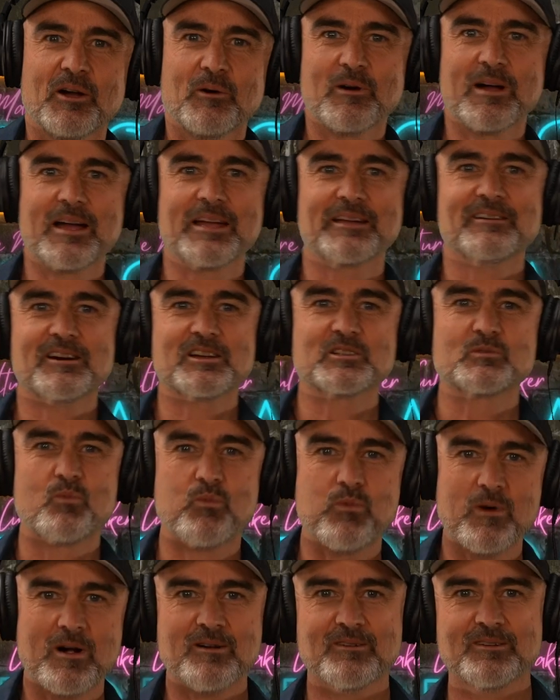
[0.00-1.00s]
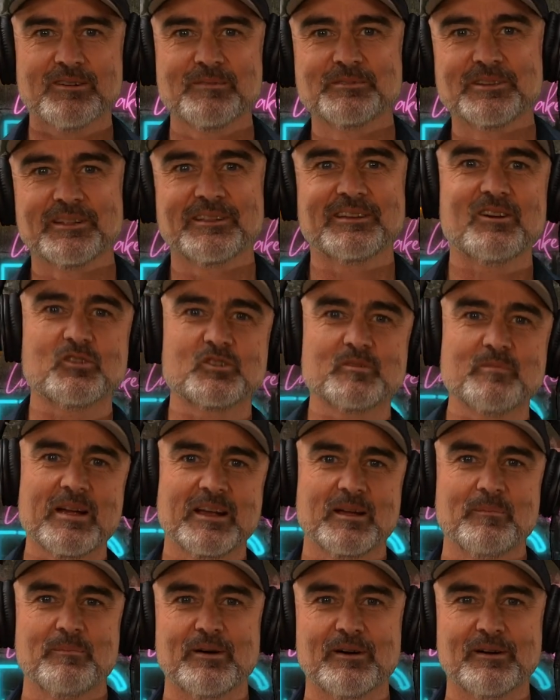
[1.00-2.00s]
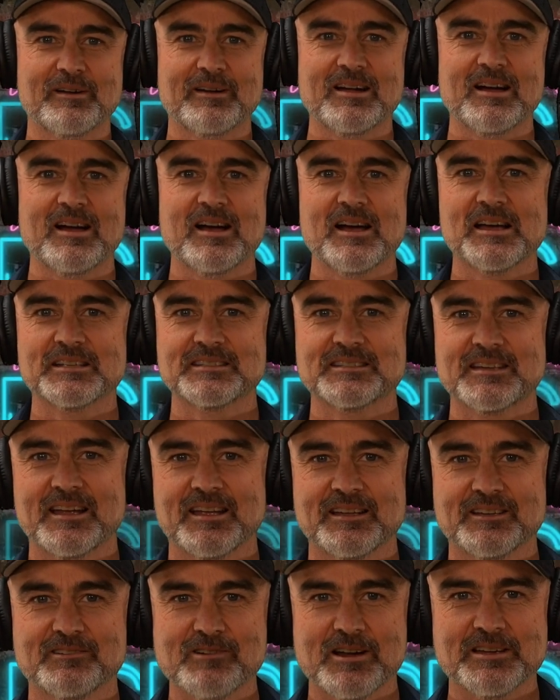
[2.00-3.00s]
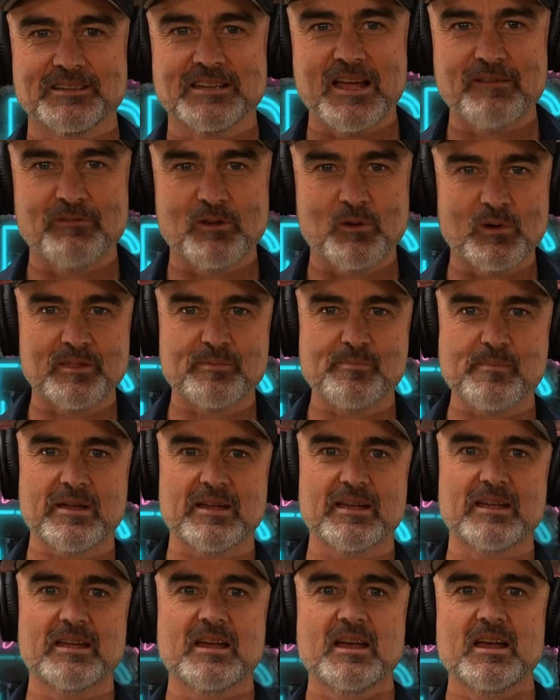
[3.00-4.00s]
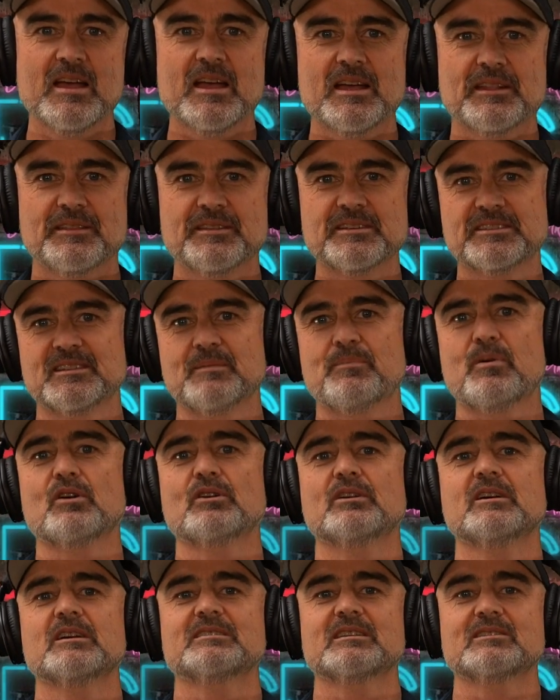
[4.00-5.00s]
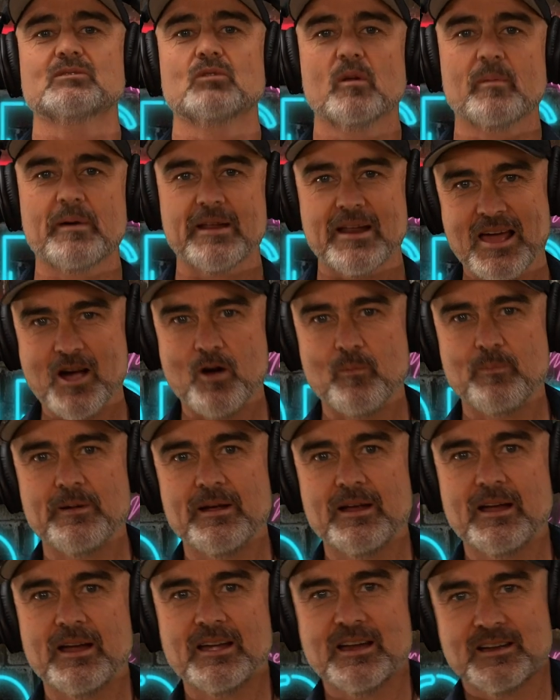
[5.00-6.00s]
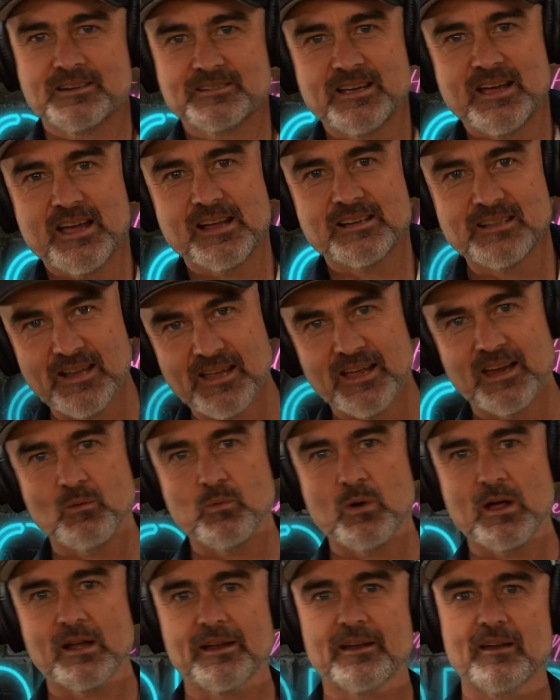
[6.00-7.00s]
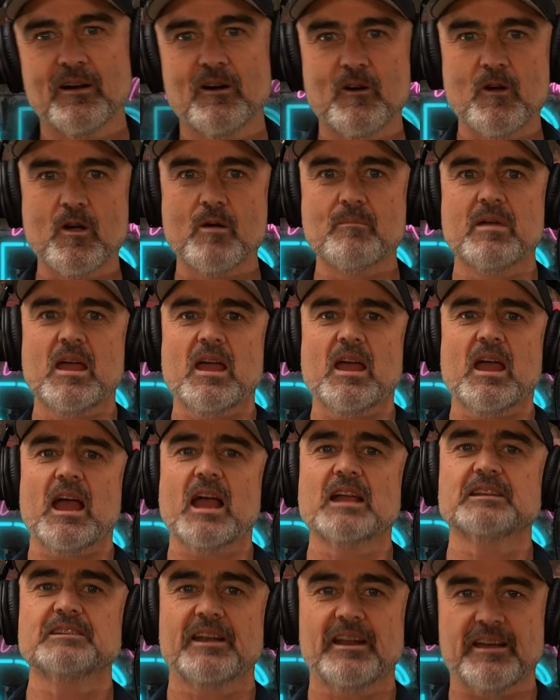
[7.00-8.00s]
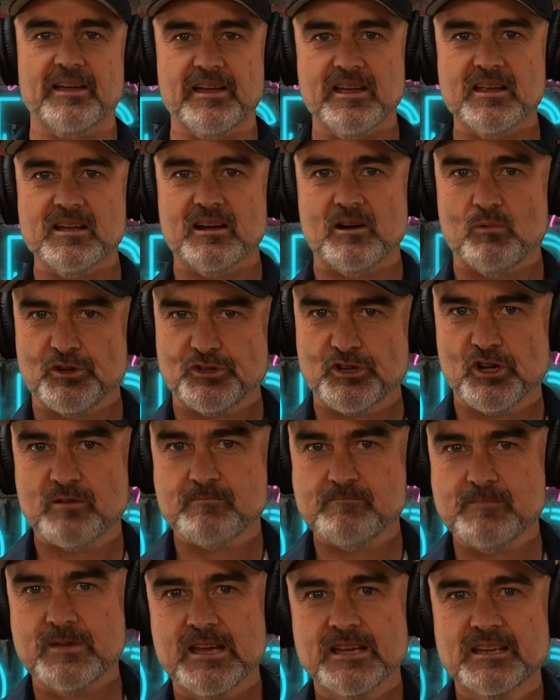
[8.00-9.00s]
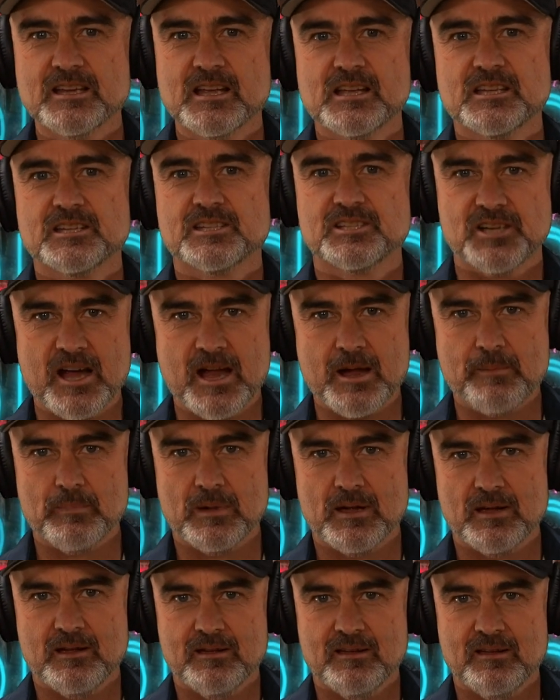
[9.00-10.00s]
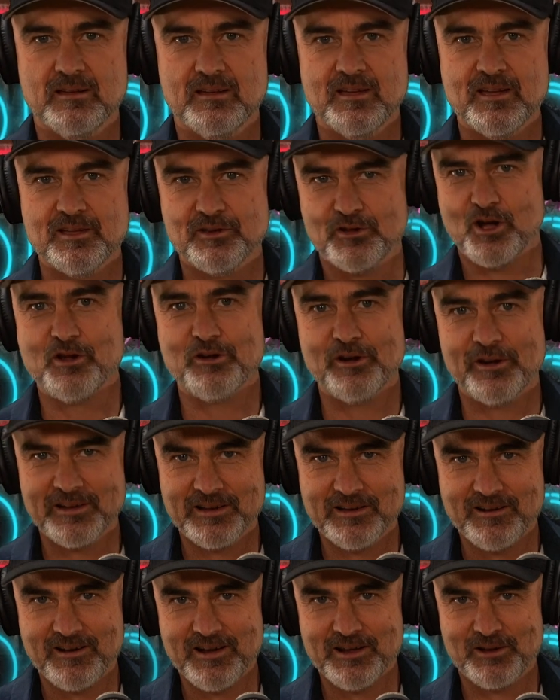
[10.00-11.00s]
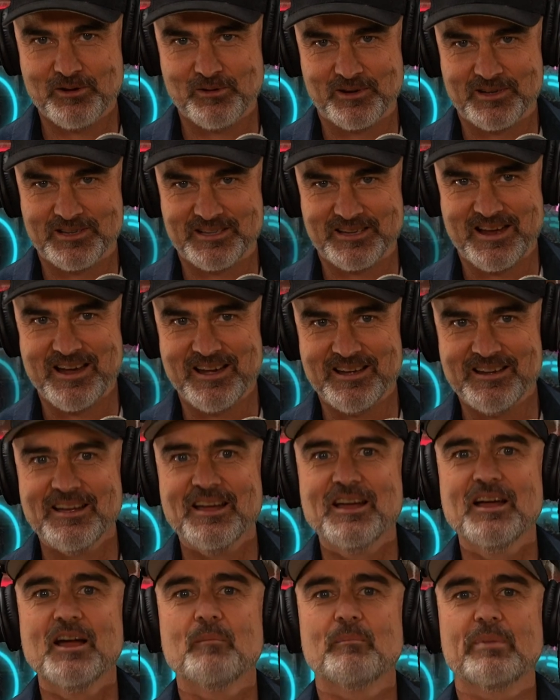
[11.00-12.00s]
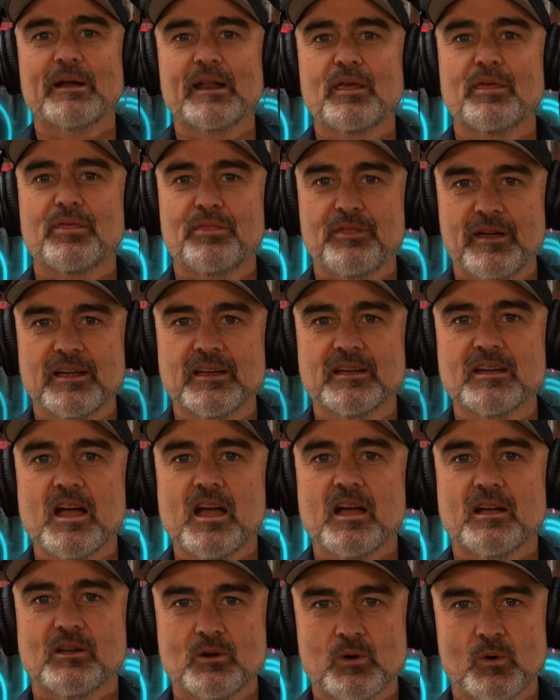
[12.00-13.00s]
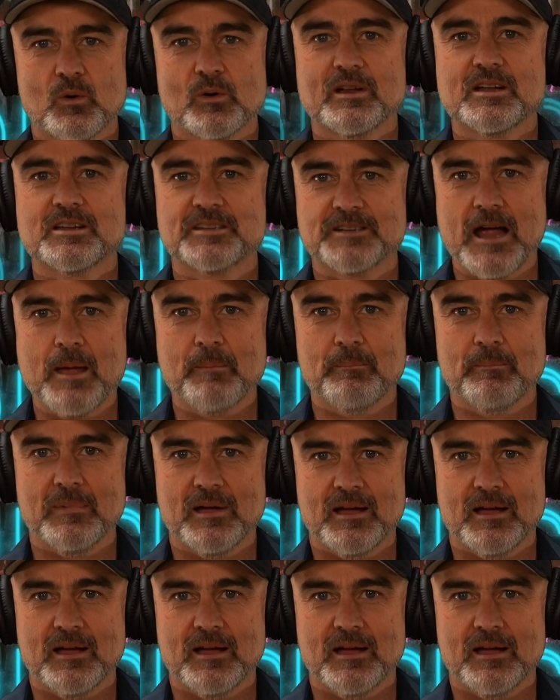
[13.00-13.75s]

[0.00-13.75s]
Well, hey guys, welcome to the Culture Maker podcast. Great to have you with me. This is the podcast that's all about helping dads lead well at home. And today I want you to meet shame. No, not a guy called Shane, but a thing called shame.